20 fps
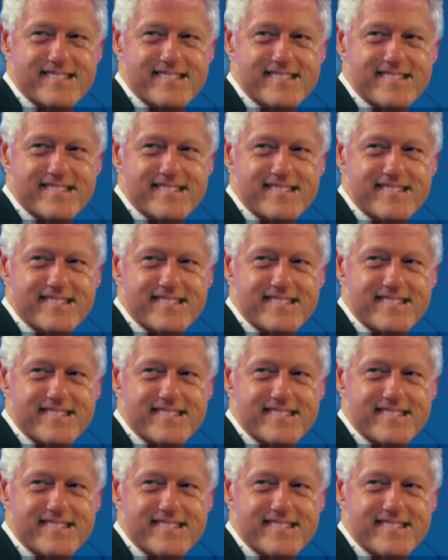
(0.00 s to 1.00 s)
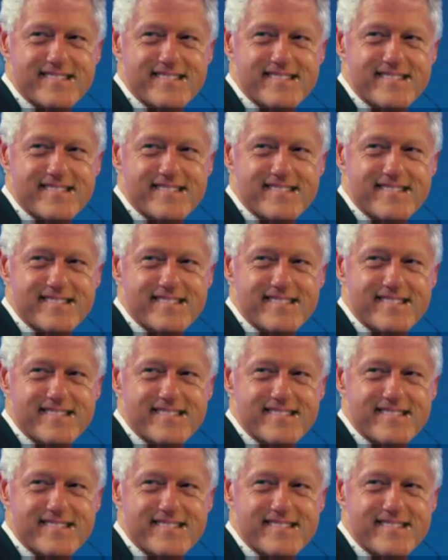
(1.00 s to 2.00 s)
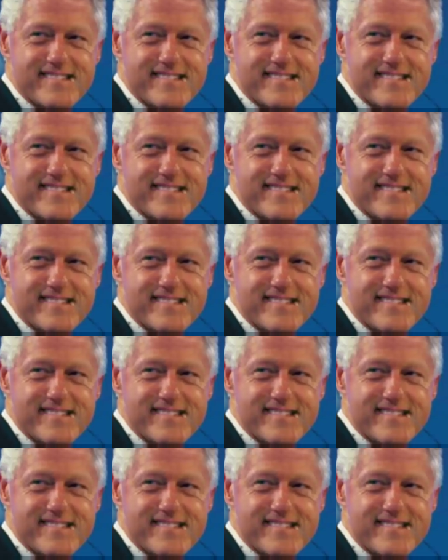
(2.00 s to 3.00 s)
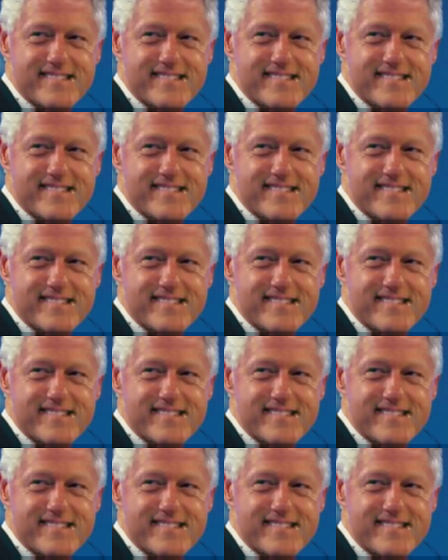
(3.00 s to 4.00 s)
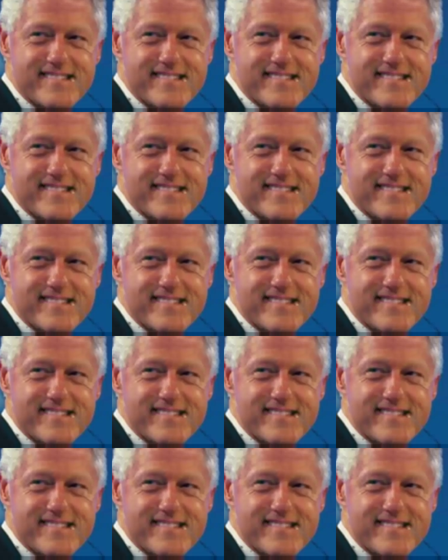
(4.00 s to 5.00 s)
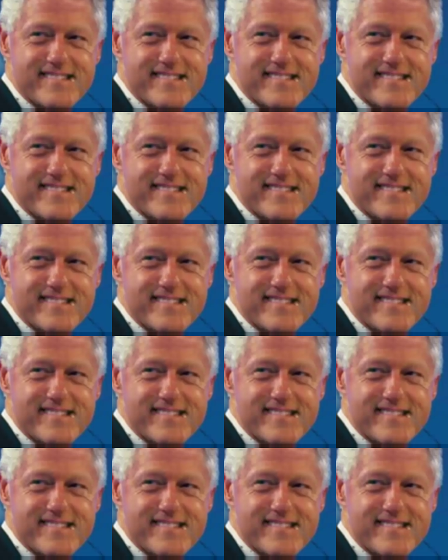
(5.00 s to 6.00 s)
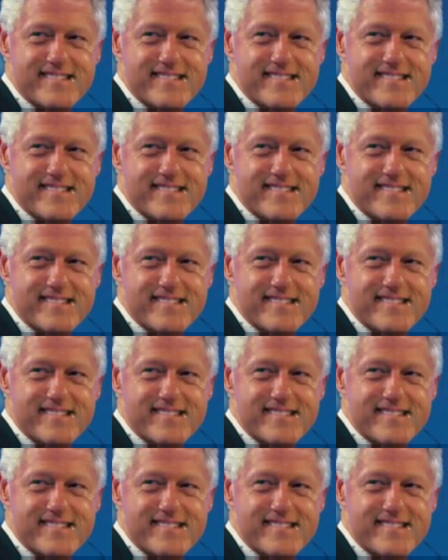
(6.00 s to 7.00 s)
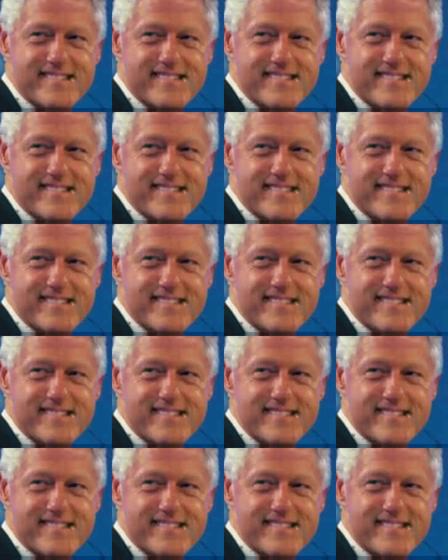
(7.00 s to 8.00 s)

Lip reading: The face doesn't move, so there is nothing to read.